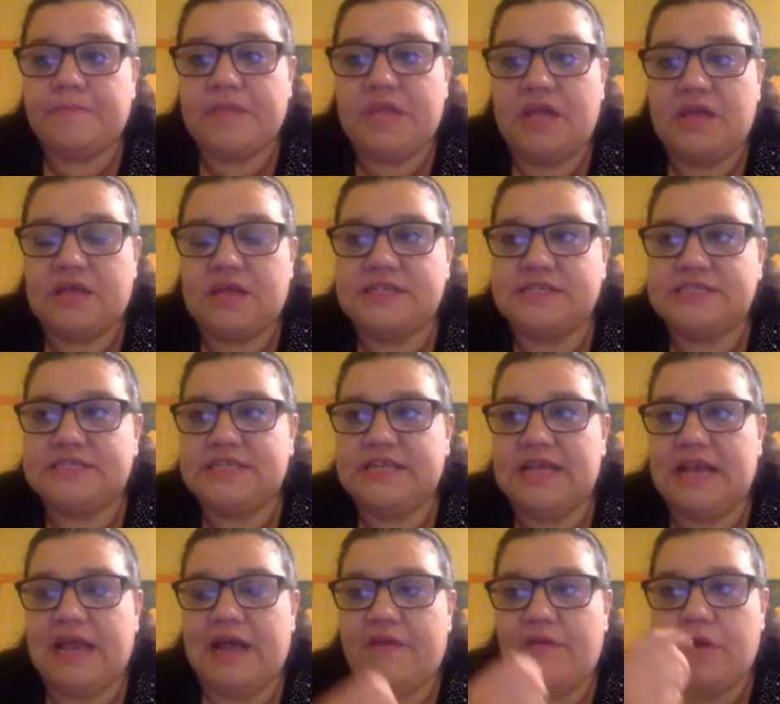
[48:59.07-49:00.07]

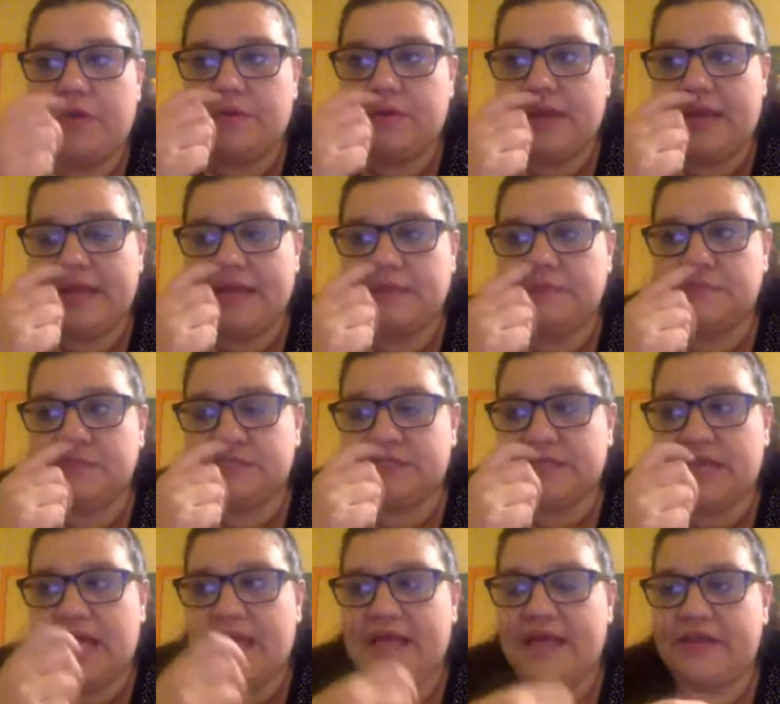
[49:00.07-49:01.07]
conceal our own
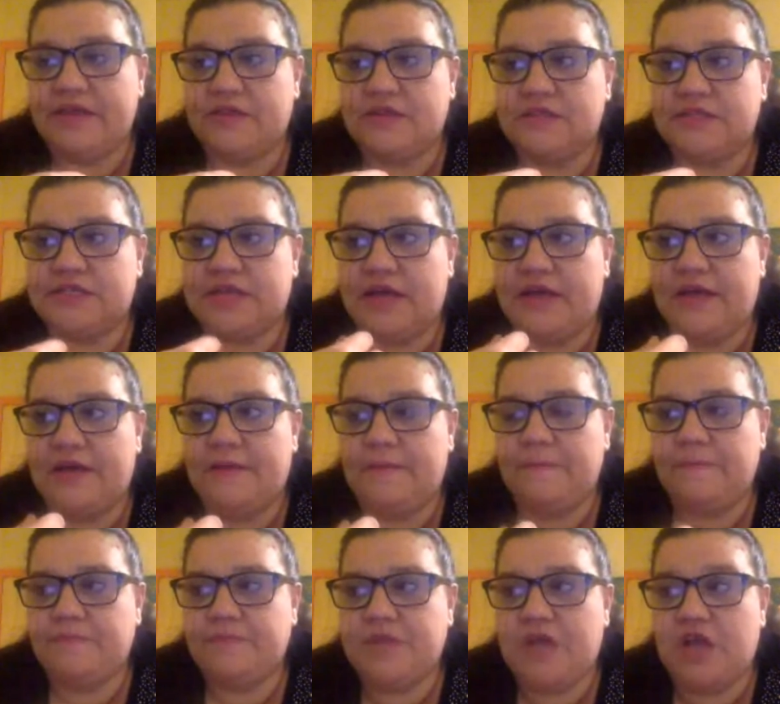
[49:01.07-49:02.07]
names and
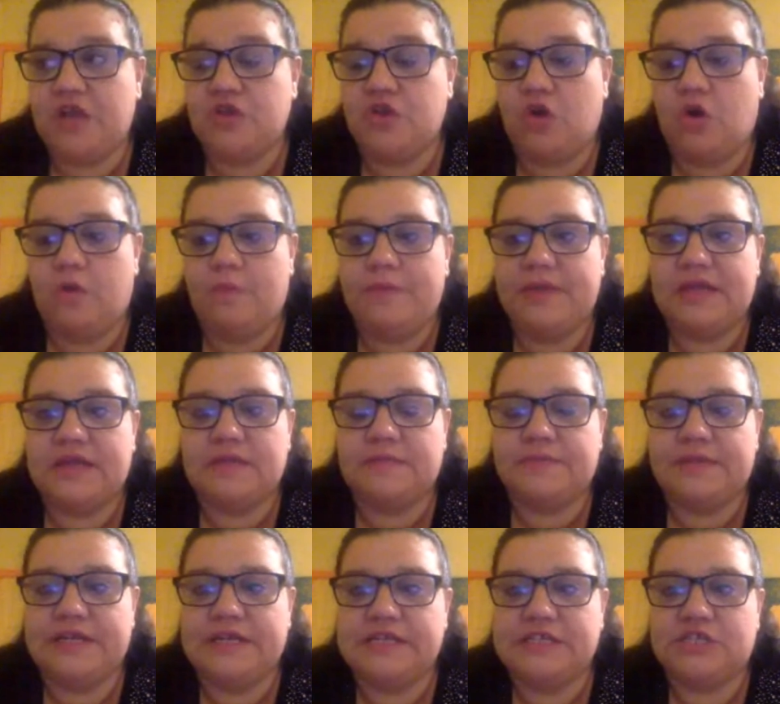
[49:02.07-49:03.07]
not be
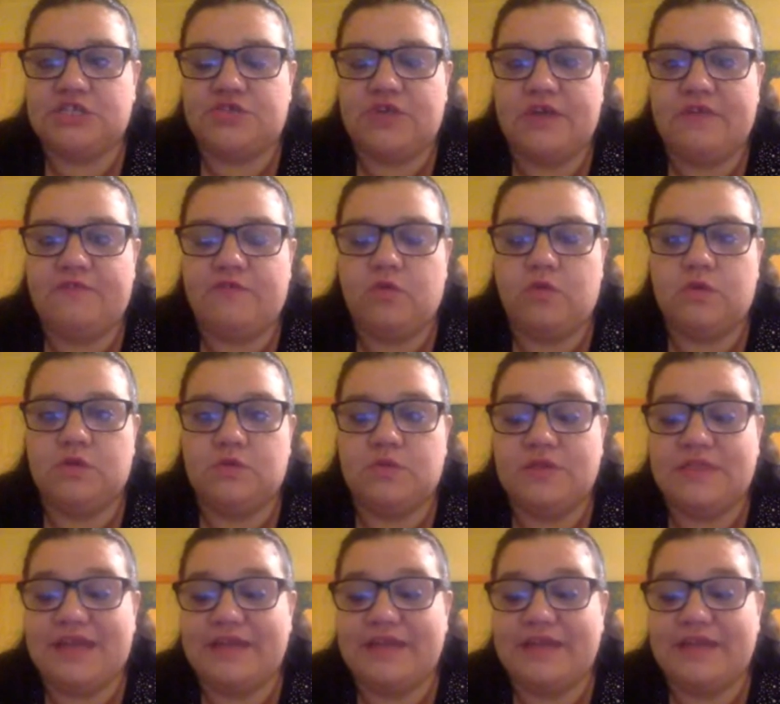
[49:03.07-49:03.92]
completely straightforward with our